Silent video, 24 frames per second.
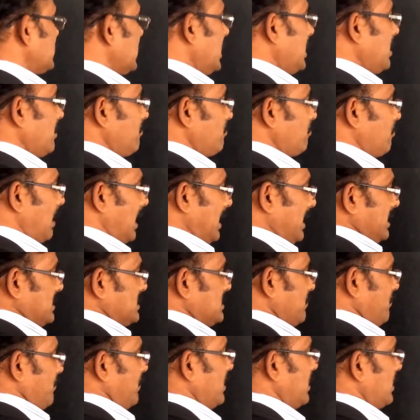NF minus
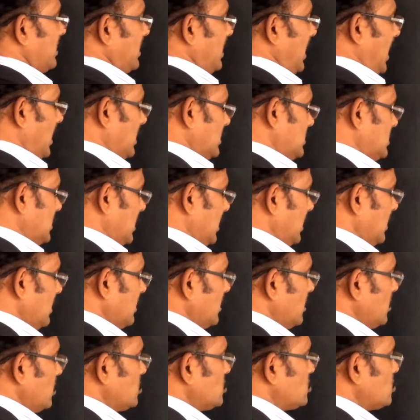F cancel,
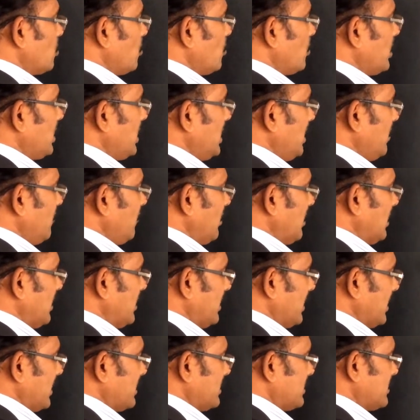so E will
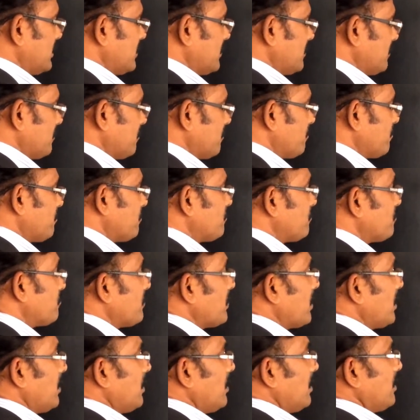get.
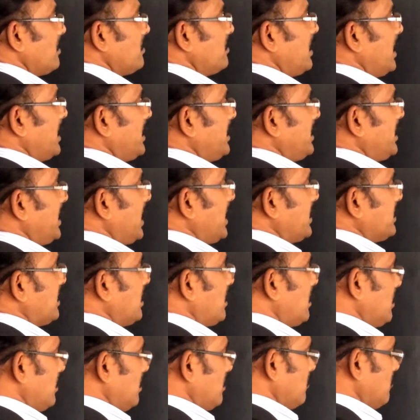Then here
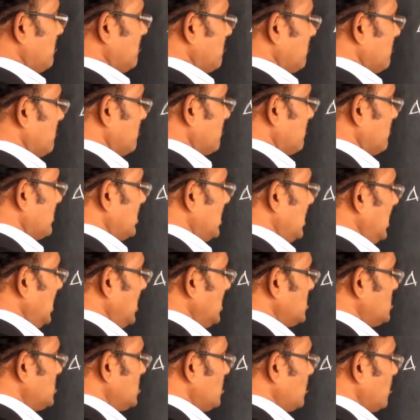the
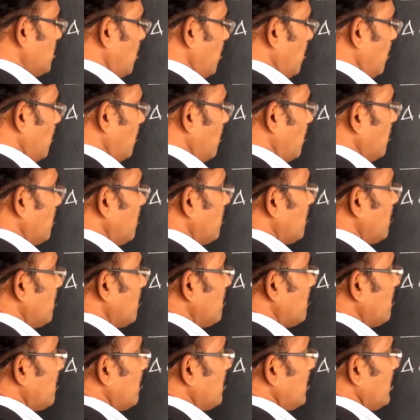E0.
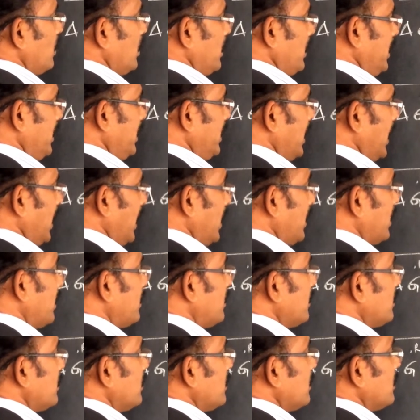
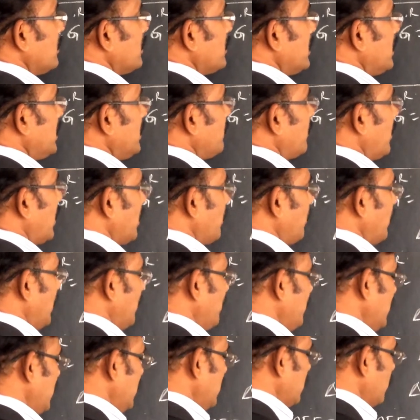Here divided by
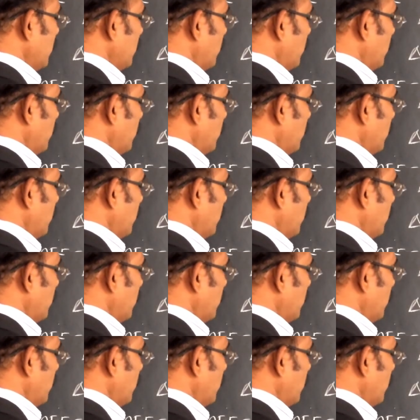mean